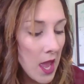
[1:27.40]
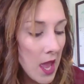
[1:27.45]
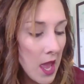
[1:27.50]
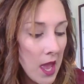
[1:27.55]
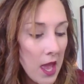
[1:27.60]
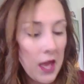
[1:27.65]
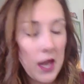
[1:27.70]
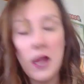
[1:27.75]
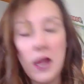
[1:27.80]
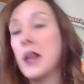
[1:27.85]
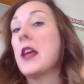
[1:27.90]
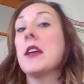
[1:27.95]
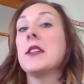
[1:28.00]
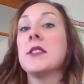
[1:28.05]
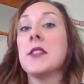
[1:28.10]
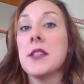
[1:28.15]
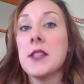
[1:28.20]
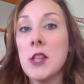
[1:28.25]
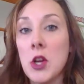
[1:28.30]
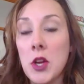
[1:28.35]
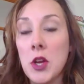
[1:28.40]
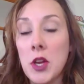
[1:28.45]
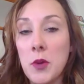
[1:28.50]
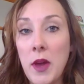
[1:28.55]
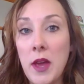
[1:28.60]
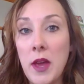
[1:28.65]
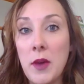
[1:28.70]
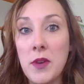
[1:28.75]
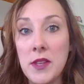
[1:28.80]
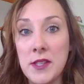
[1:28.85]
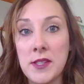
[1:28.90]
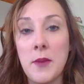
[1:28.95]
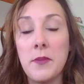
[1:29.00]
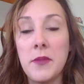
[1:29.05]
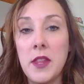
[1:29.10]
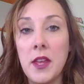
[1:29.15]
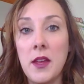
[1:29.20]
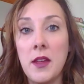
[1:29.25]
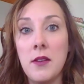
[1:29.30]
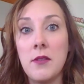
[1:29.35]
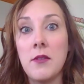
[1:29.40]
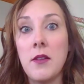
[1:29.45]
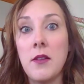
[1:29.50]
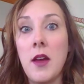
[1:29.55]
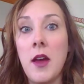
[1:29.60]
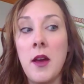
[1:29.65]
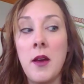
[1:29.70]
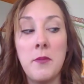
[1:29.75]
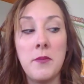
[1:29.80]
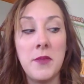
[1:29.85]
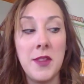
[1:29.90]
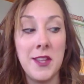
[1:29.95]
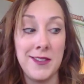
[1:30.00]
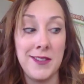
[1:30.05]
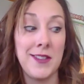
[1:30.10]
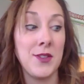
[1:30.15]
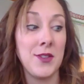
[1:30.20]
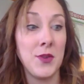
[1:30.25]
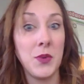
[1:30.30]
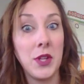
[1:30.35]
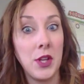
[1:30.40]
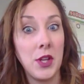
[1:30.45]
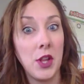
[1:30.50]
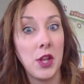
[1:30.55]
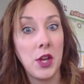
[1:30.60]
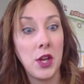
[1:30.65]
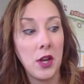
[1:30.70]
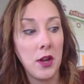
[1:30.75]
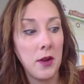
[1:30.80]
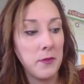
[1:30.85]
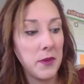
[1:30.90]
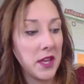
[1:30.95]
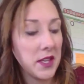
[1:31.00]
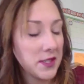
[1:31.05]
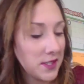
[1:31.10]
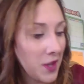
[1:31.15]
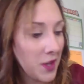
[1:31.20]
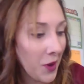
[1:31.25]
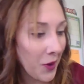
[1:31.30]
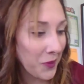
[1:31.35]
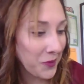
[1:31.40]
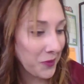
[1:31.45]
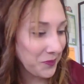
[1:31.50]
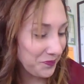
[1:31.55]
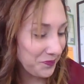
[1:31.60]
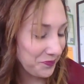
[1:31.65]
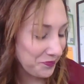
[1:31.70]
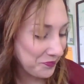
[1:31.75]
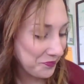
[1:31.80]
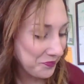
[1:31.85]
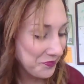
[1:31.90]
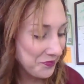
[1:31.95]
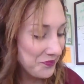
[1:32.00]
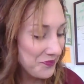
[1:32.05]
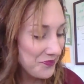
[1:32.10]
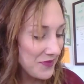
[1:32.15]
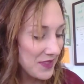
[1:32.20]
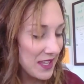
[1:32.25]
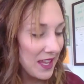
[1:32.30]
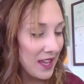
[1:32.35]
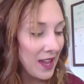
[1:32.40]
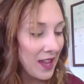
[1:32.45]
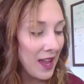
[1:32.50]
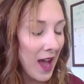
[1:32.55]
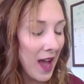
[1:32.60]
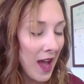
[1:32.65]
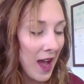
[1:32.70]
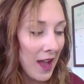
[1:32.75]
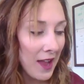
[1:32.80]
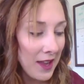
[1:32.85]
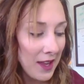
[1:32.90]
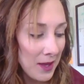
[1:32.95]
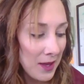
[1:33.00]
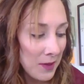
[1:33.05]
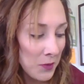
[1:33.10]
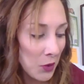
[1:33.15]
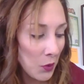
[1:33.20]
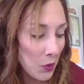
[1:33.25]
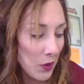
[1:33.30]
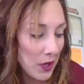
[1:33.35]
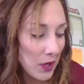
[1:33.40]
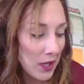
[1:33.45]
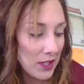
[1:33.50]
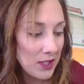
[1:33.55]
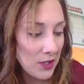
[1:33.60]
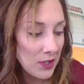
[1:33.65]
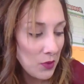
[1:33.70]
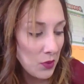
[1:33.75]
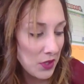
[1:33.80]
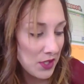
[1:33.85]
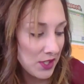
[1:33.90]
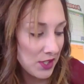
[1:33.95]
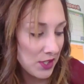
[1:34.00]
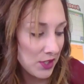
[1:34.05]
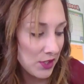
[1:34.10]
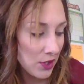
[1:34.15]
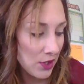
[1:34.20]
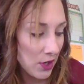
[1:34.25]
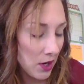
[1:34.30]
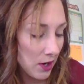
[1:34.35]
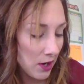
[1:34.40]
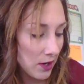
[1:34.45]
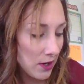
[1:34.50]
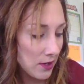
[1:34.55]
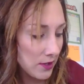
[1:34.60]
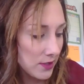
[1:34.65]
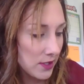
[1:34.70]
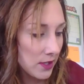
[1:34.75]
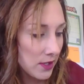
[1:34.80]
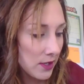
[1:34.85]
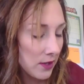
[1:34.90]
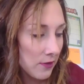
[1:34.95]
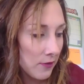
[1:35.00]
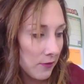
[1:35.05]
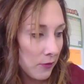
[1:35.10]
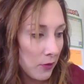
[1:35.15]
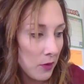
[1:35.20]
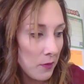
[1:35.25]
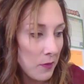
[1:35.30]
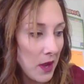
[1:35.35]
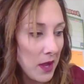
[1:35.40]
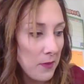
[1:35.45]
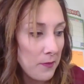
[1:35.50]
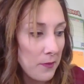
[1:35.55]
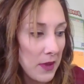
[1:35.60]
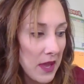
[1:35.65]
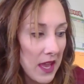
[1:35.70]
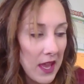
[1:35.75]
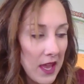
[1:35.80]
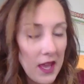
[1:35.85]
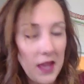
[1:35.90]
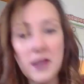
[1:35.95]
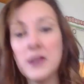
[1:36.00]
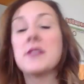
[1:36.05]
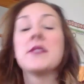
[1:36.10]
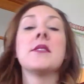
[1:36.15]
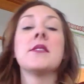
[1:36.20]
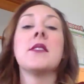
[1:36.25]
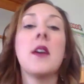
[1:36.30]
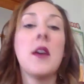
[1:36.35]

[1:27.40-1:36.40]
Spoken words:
and I'd hate to scare you away with something that doesn't really look good on me. So, I am going to start for my base